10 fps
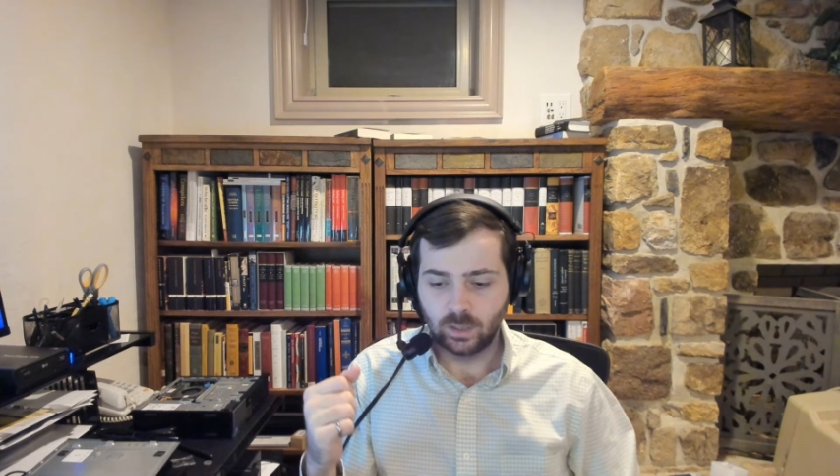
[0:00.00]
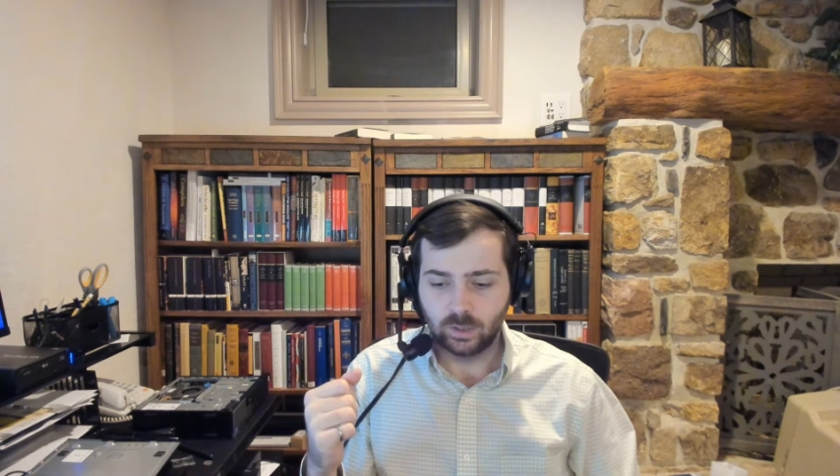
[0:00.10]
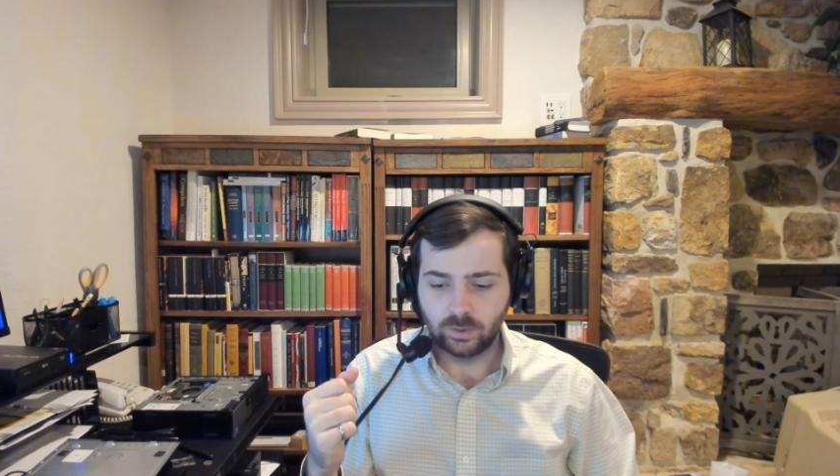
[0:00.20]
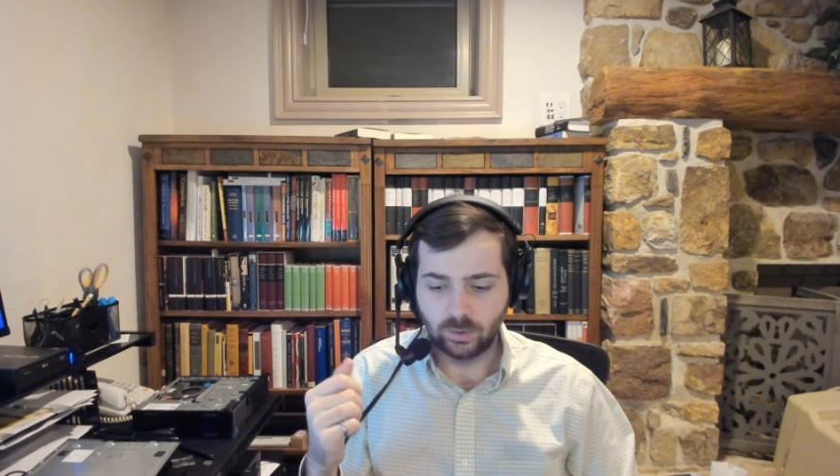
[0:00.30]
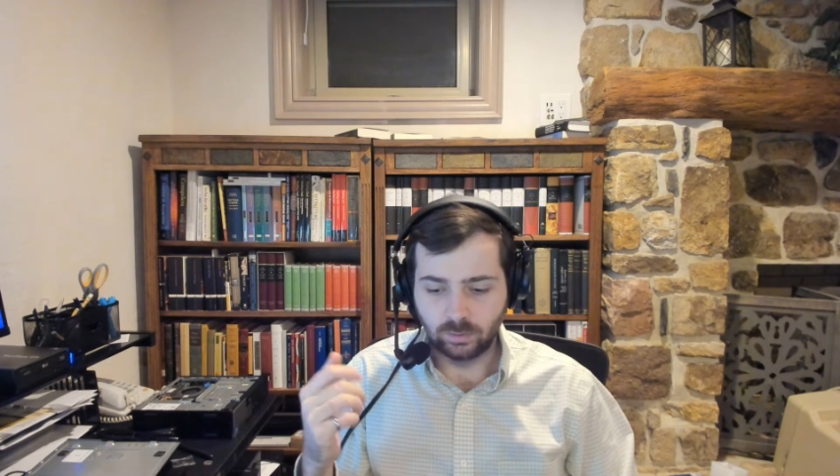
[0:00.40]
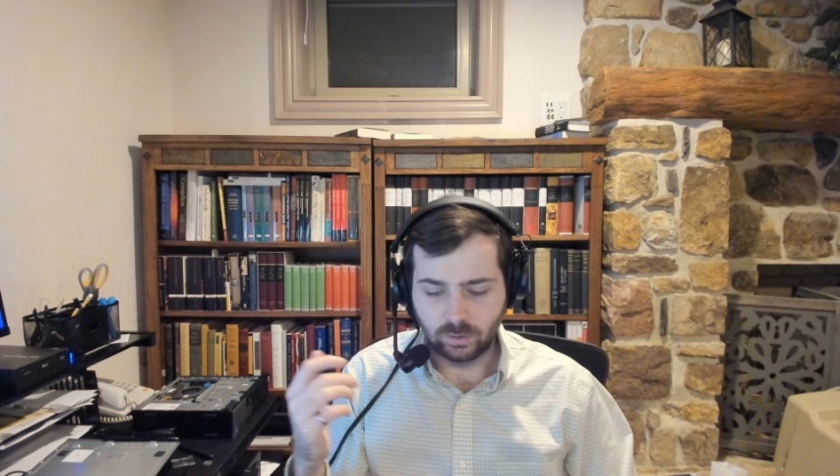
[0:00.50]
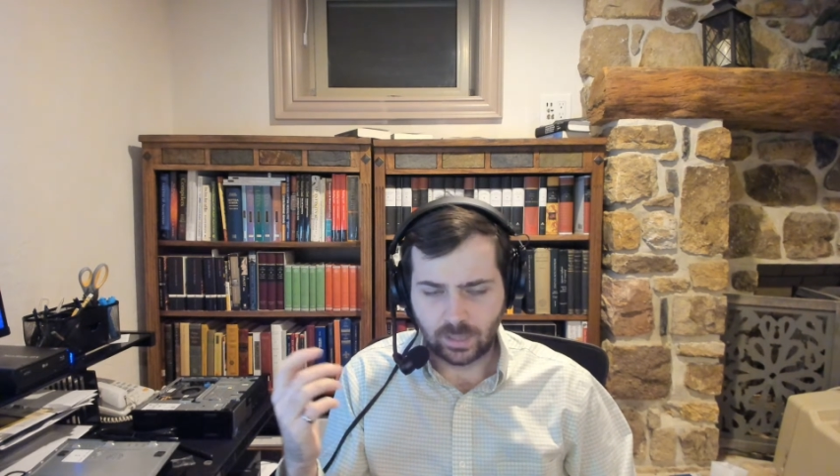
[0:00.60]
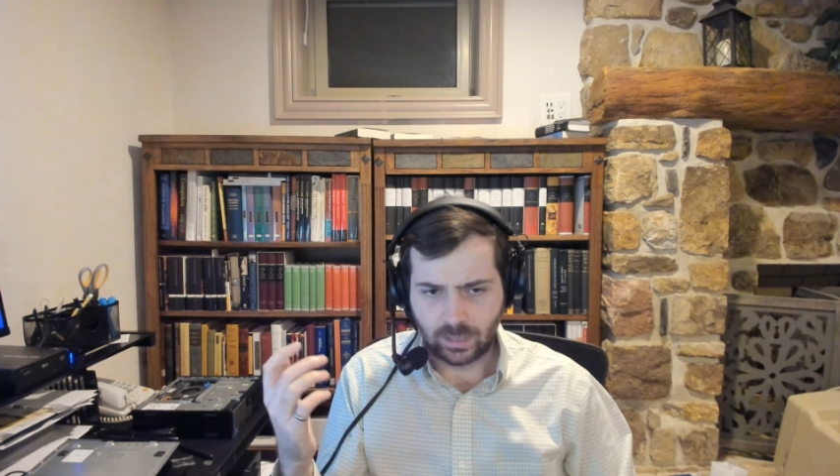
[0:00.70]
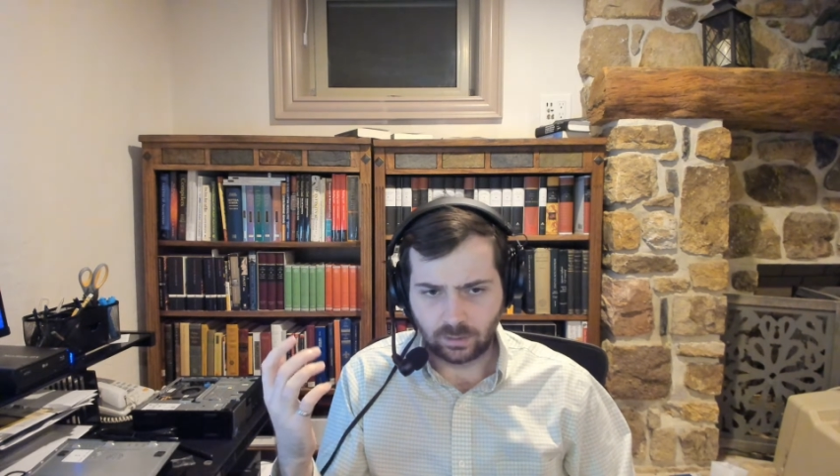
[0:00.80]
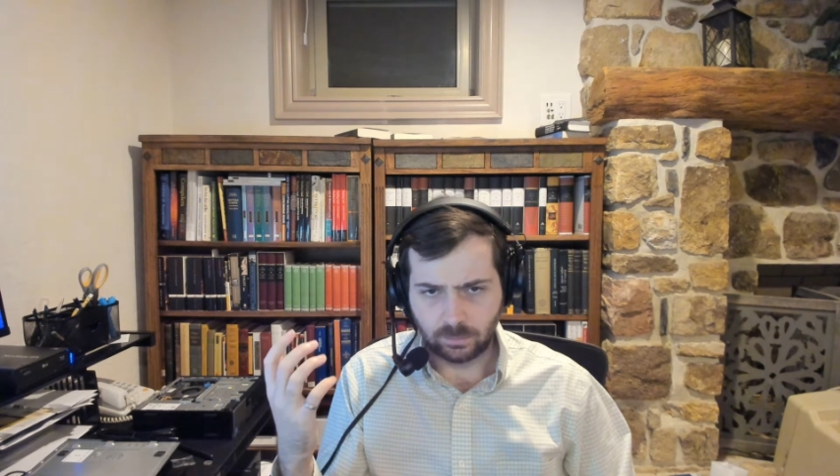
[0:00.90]
So look
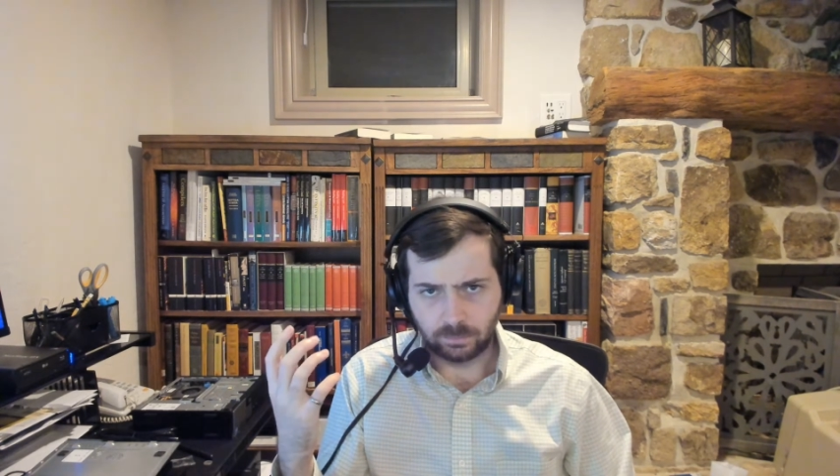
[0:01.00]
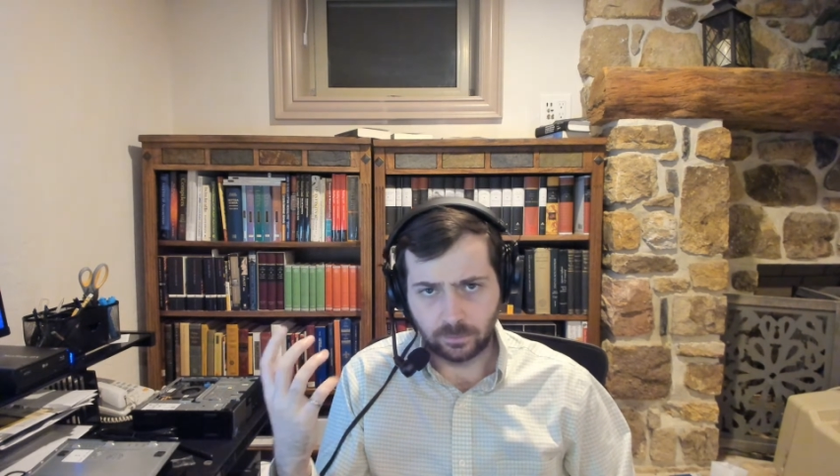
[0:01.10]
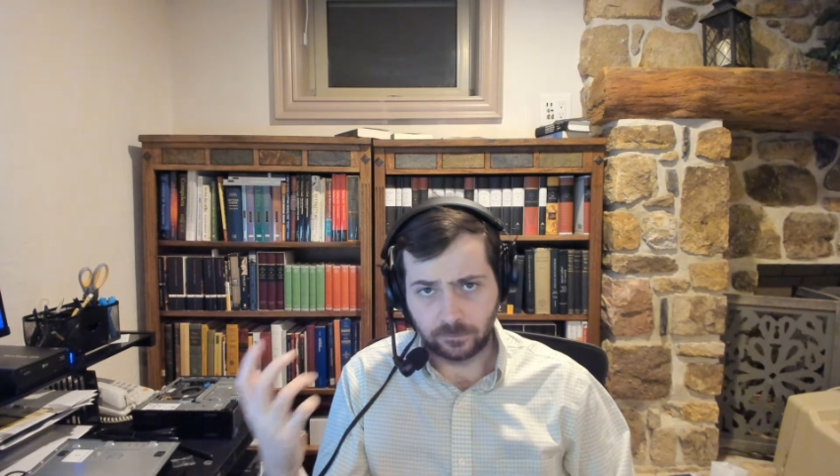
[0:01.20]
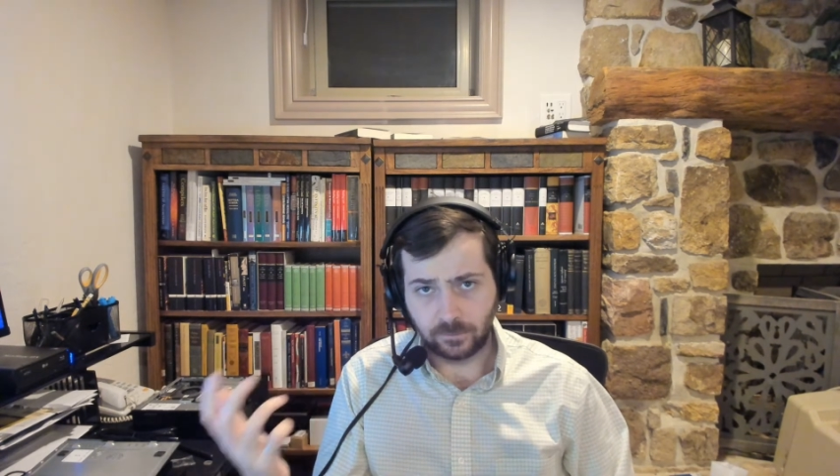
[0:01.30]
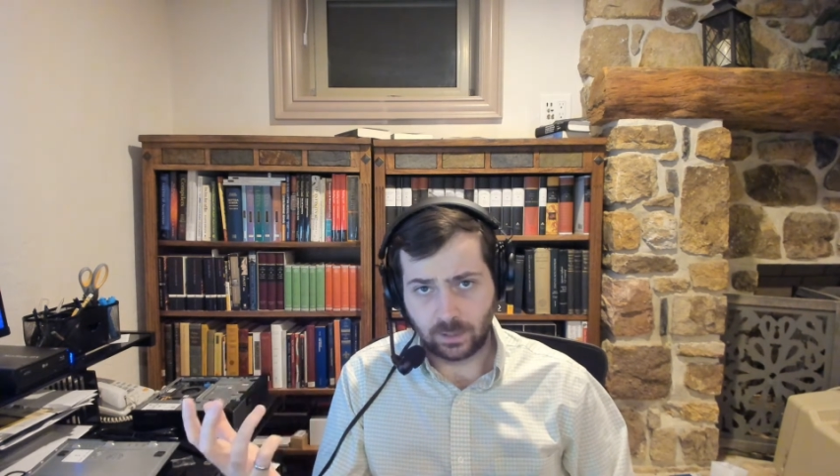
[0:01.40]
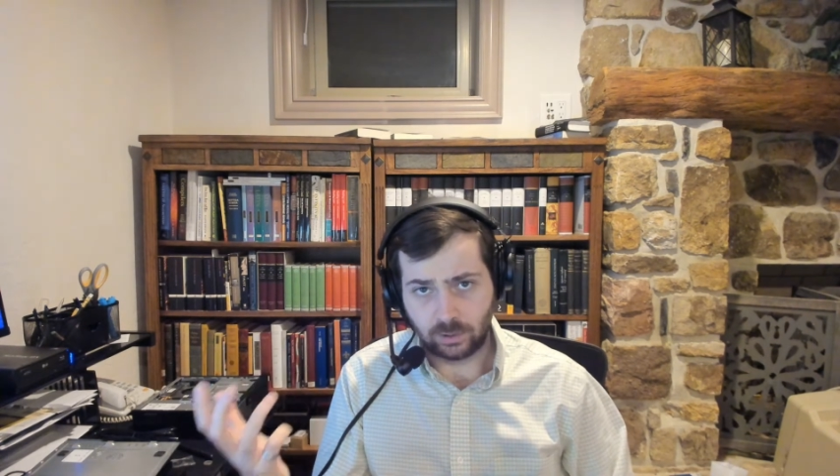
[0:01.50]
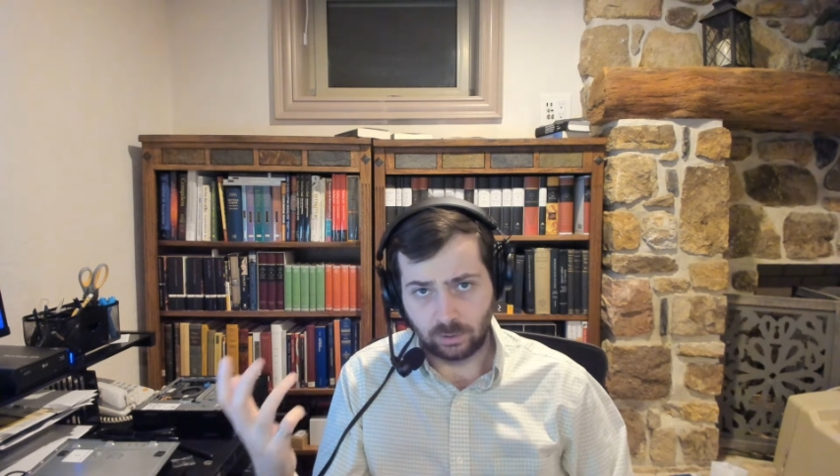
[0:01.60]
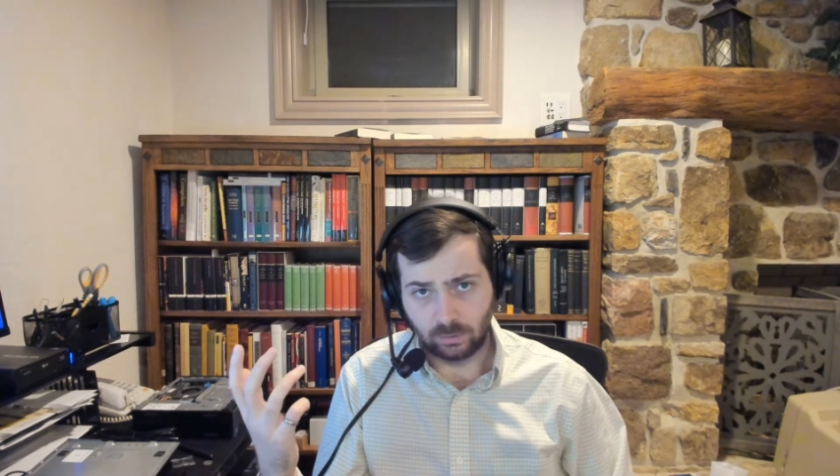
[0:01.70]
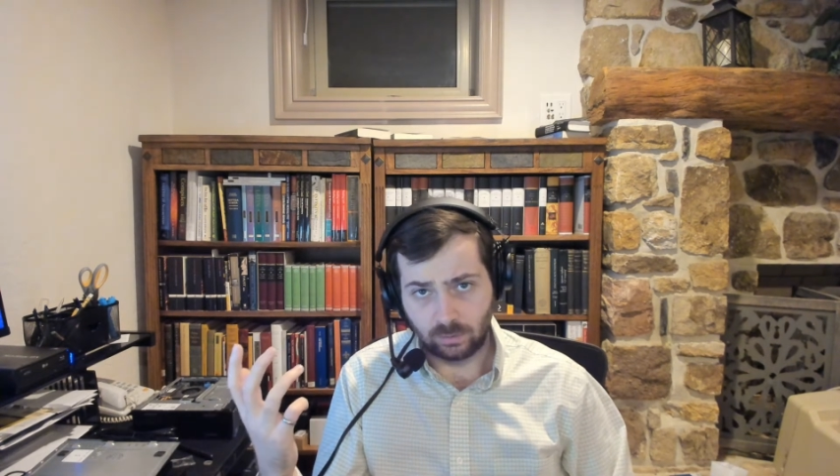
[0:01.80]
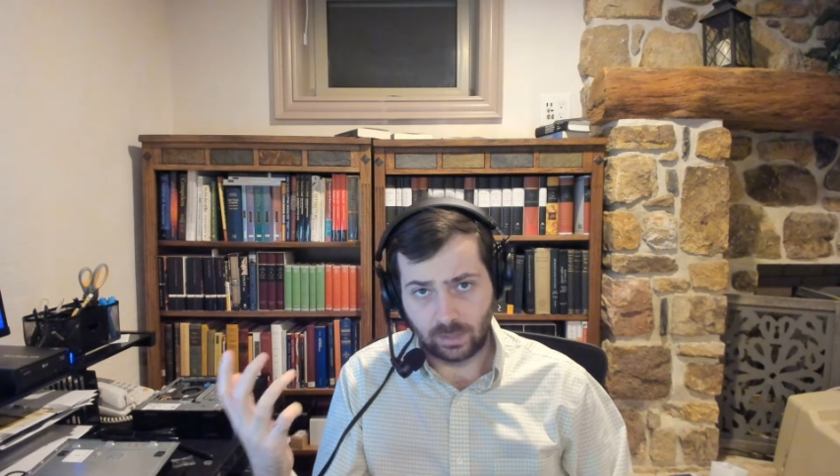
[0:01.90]
at the professional